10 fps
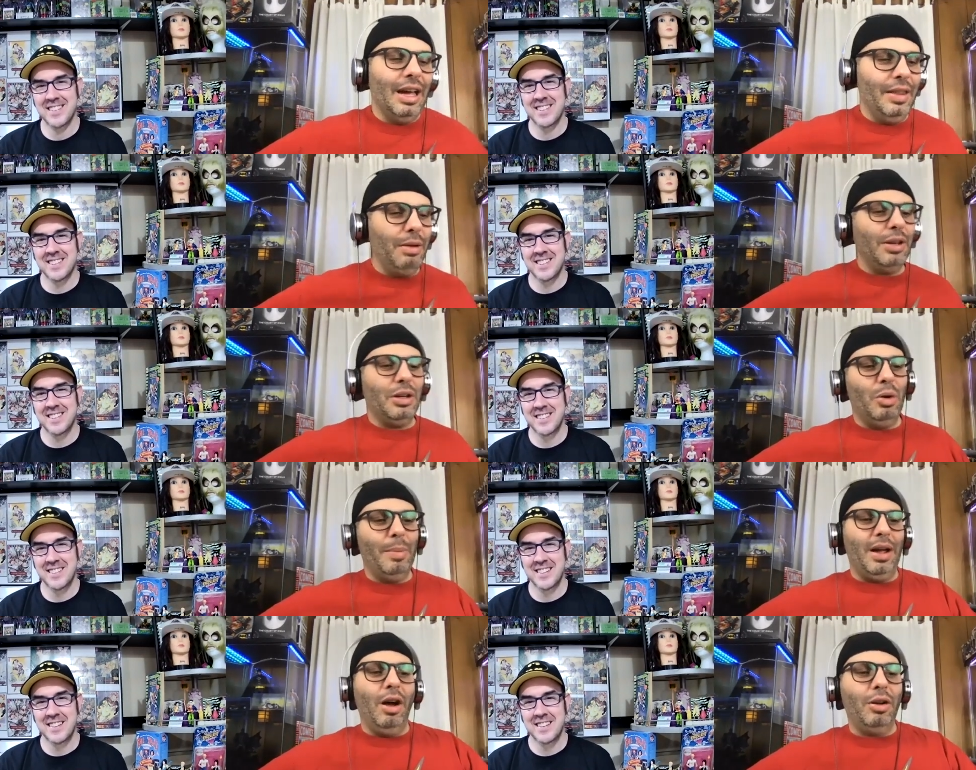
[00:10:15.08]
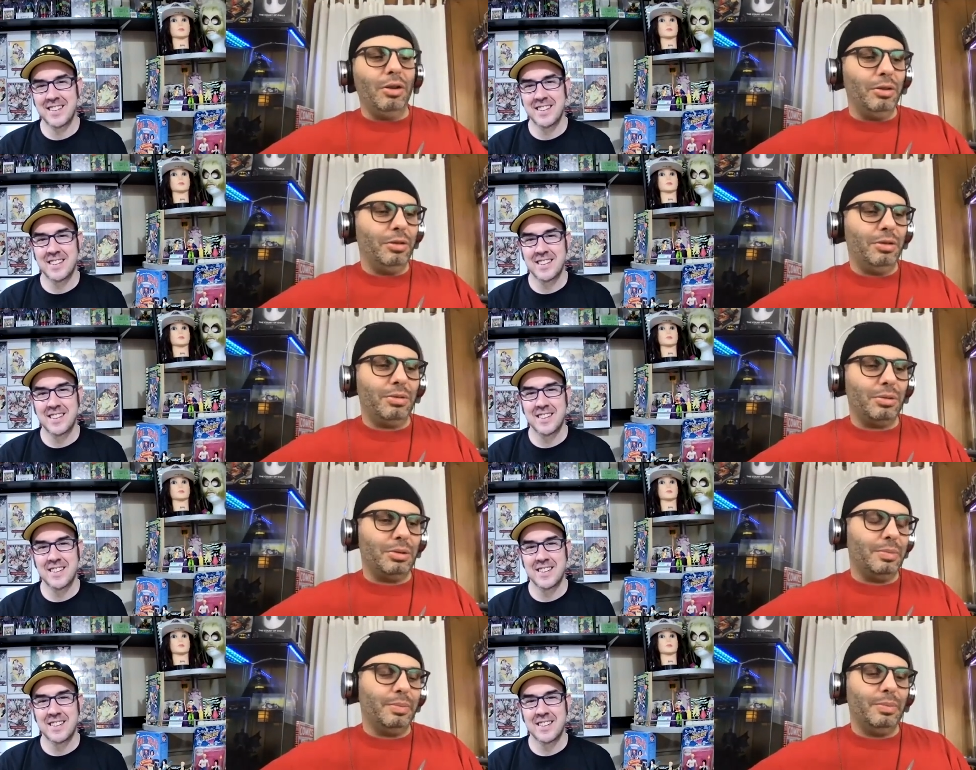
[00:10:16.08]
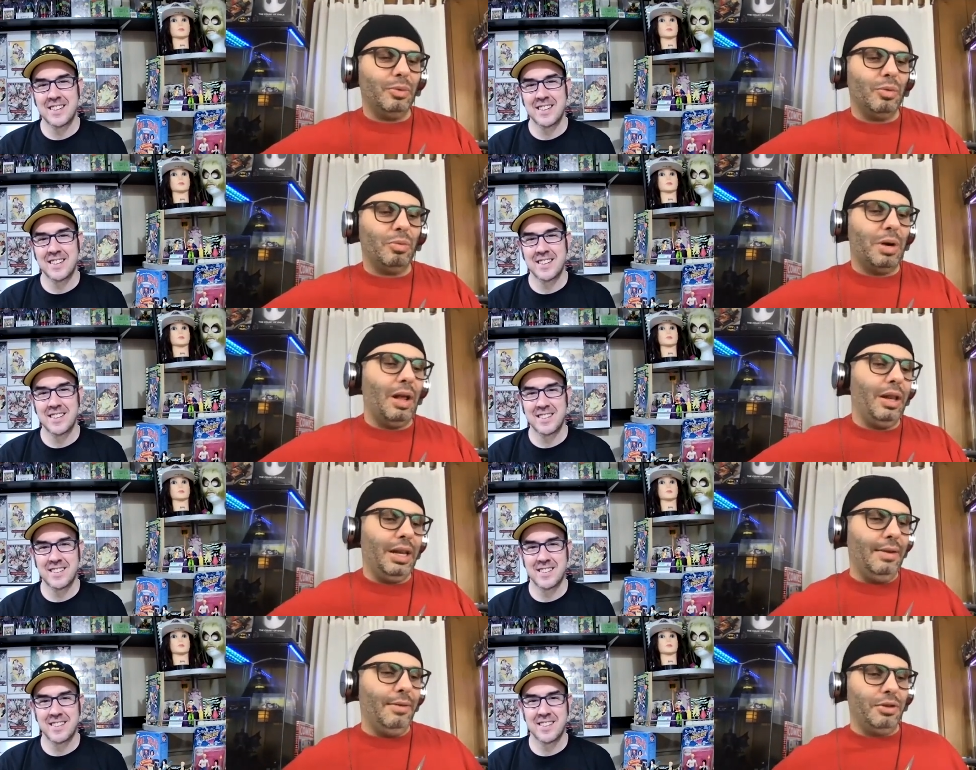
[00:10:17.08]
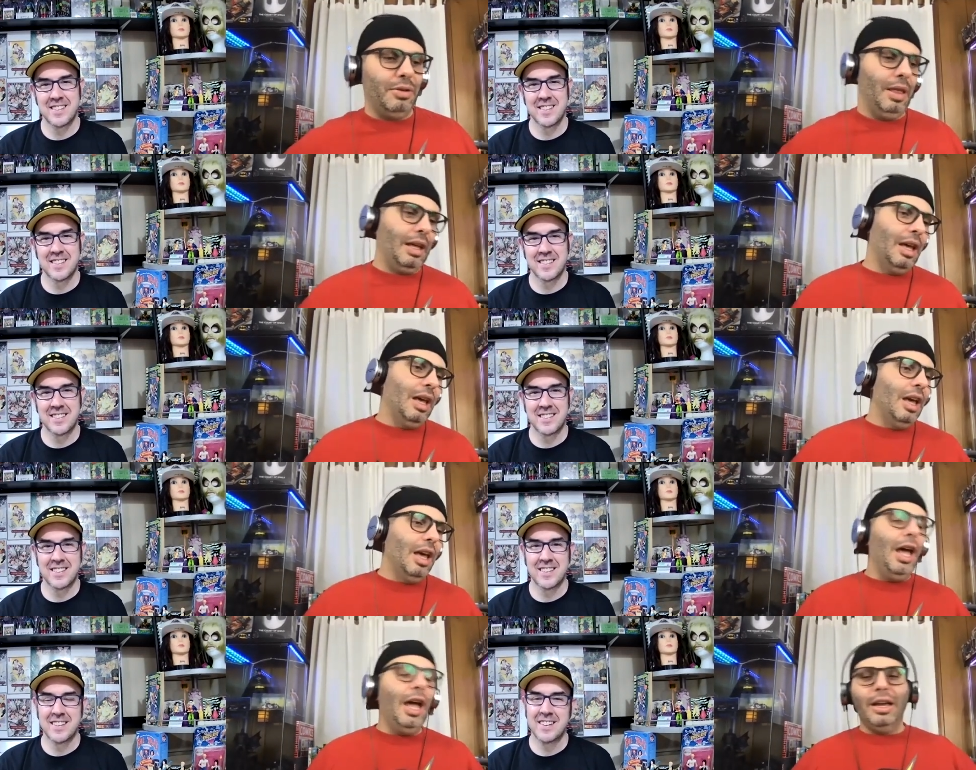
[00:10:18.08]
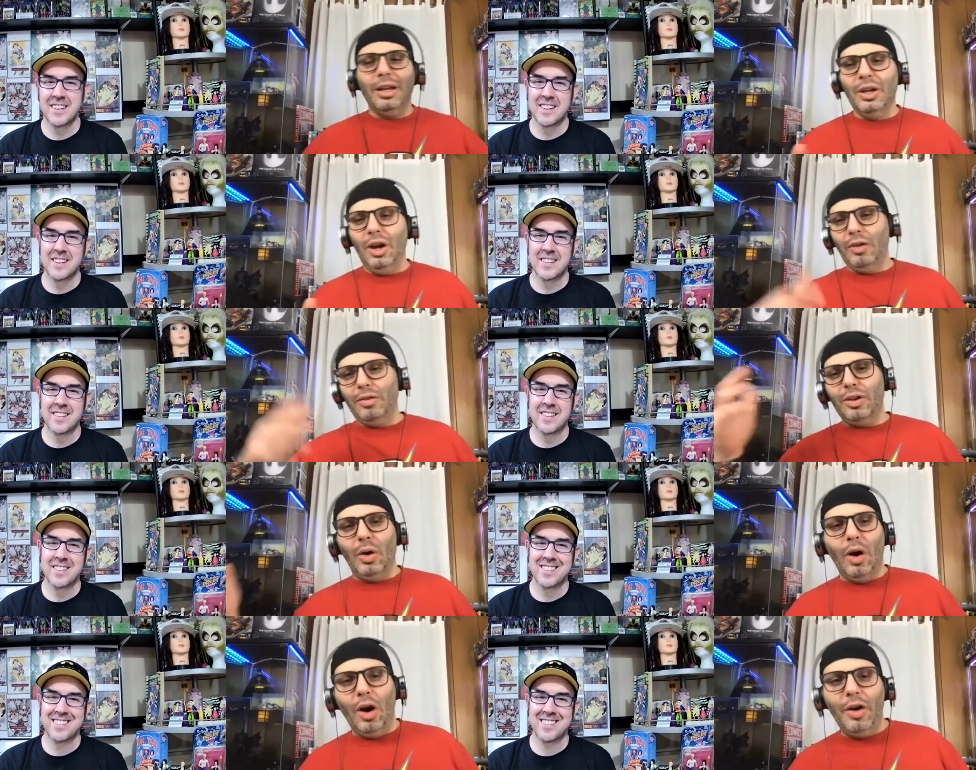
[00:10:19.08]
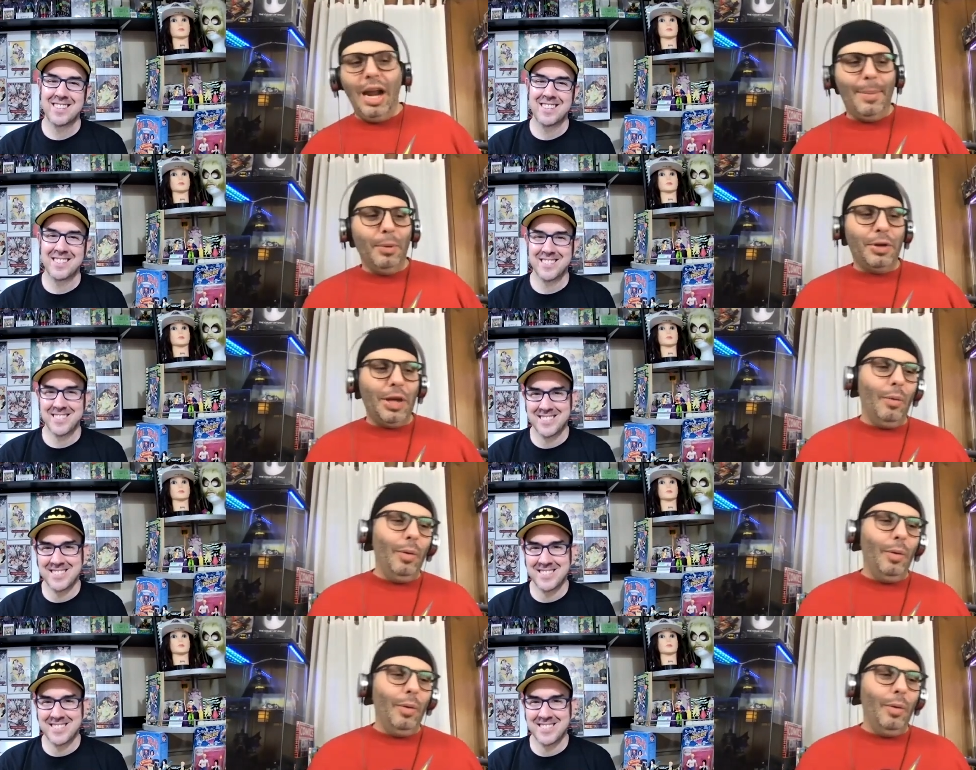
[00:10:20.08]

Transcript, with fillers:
Speaker 1: think it was actually one of my uncles or relatives or something hey, our neighbor was getting